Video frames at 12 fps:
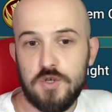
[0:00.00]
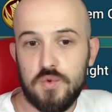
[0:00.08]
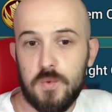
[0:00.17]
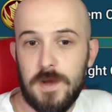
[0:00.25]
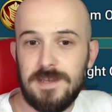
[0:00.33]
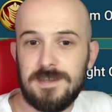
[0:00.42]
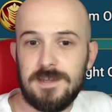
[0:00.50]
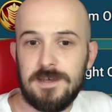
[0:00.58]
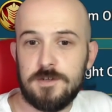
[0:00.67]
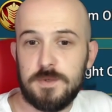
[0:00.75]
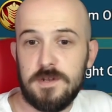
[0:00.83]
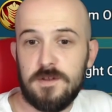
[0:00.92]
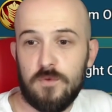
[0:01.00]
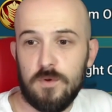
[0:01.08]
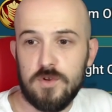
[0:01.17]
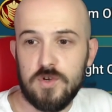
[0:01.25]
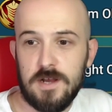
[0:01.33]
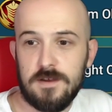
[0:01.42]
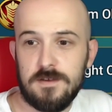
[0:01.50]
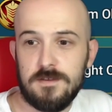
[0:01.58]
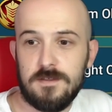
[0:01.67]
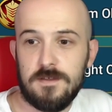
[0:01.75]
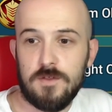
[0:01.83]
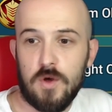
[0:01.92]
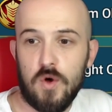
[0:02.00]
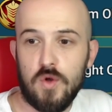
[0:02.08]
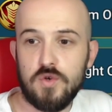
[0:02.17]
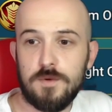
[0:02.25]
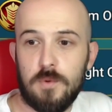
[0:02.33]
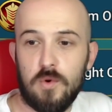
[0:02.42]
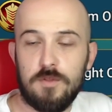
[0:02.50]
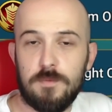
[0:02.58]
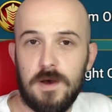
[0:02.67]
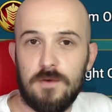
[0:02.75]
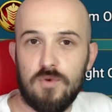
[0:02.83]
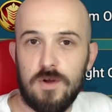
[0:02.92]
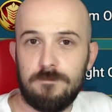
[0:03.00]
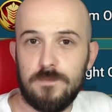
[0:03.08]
20 to 24 of the Dragons is 100 points per run.